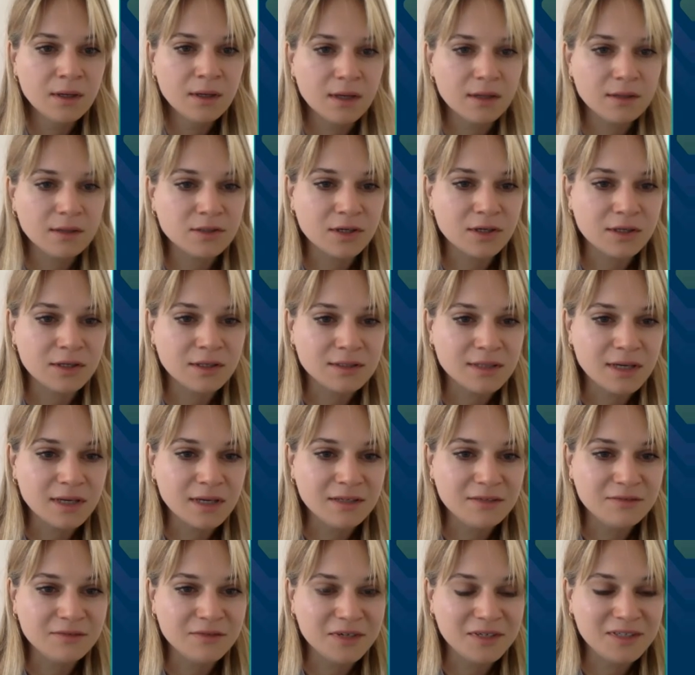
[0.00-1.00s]
Sorry, the slide
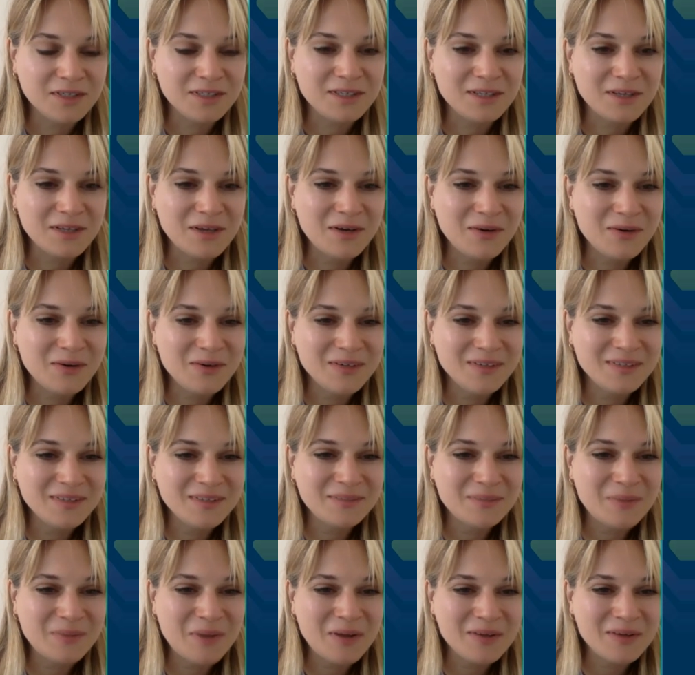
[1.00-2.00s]
is very
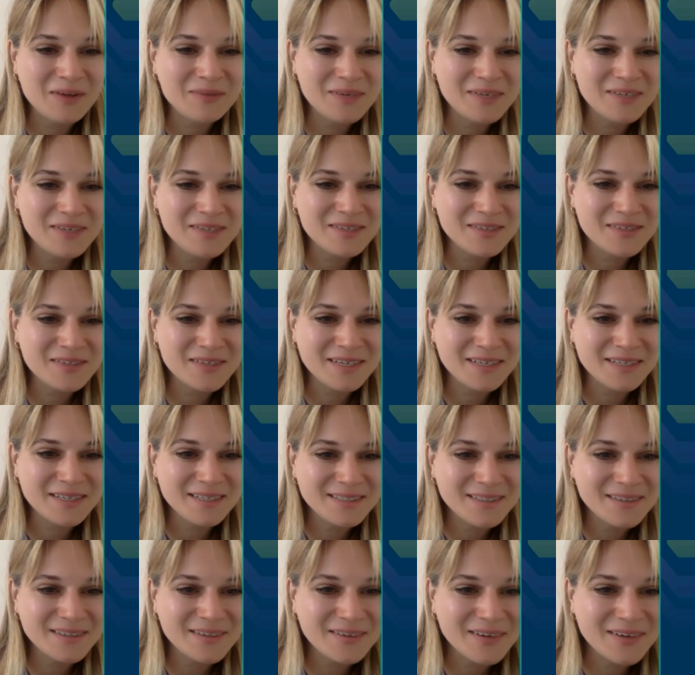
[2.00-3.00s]
small on my screen.
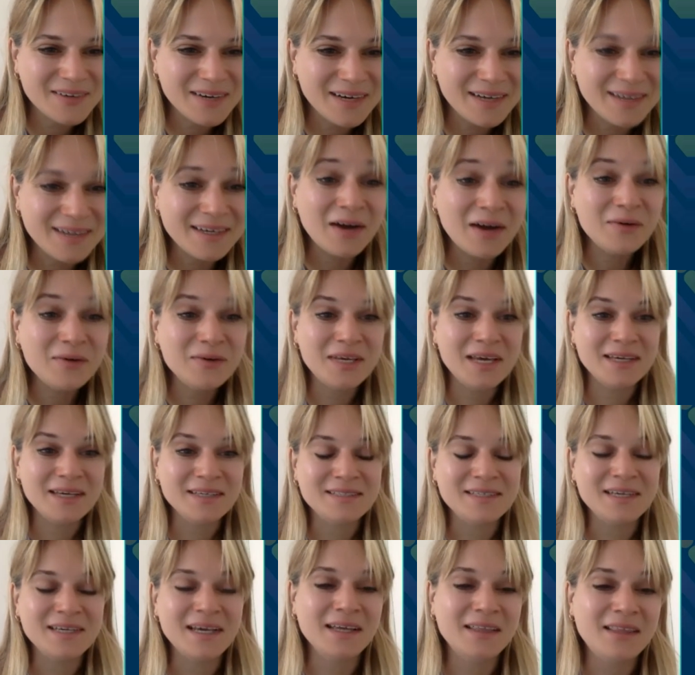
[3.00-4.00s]
So, oh
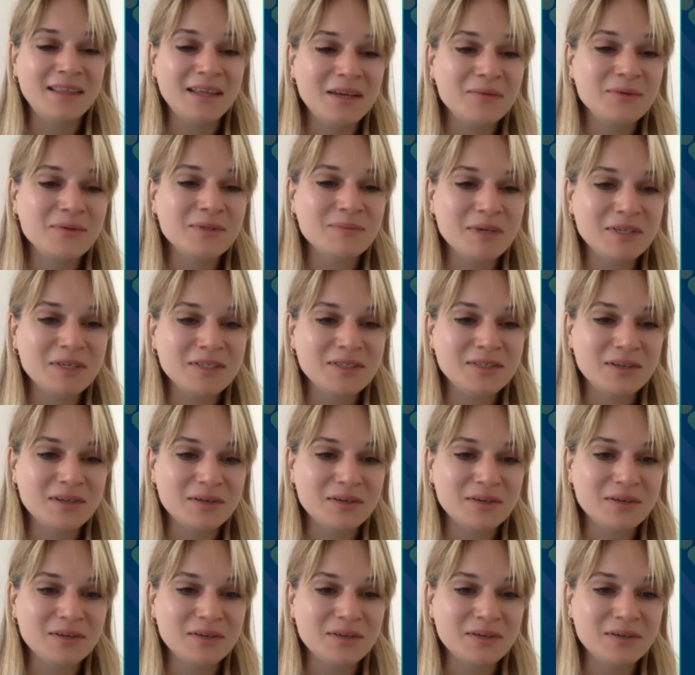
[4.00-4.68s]
yes, I think it was mentioned